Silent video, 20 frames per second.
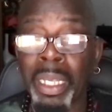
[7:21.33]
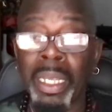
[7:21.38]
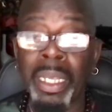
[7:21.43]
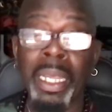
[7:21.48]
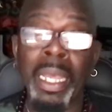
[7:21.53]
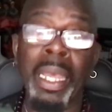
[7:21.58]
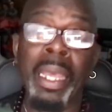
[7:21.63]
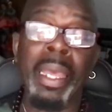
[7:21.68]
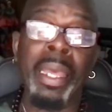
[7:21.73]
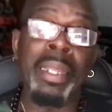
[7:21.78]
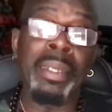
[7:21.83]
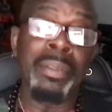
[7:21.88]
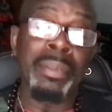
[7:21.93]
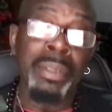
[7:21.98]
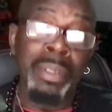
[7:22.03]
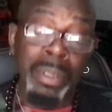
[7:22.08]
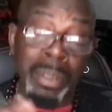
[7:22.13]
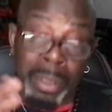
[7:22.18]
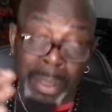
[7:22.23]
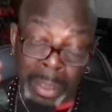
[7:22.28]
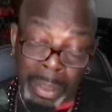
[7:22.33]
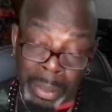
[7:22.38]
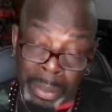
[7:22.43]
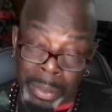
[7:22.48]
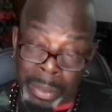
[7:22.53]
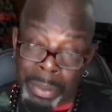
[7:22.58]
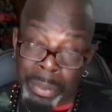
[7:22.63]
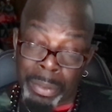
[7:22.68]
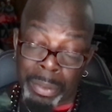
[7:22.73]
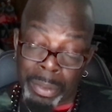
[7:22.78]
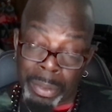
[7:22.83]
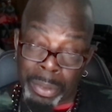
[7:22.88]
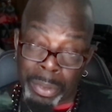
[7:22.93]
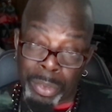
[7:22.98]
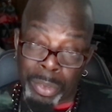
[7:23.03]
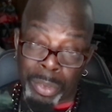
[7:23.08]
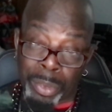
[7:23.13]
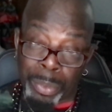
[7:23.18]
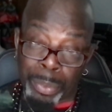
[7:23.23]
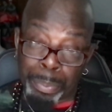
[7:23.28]
And
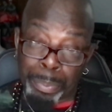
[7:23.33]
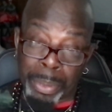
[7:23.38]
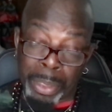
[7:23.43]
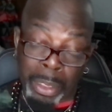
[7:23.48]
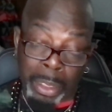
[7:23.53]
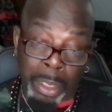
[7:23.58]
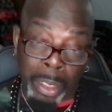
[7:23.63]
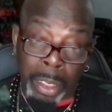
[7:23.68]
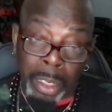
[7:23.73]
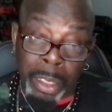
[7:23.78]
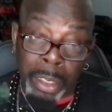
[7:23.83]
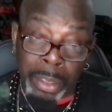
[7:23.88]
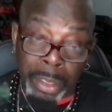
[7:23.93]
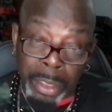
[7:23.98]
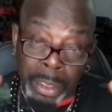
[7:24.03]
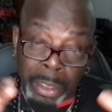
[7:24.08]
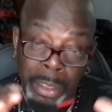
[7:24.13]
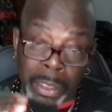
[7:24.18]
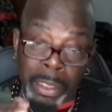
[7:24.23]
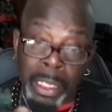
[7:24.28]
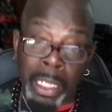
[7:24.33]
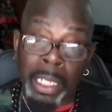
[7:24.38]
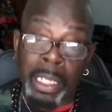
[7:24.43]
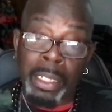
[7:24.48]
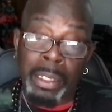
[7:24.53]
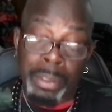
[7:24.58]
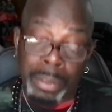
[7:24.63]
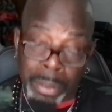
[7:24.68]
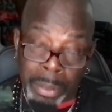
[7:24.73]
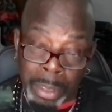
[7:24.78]
because they,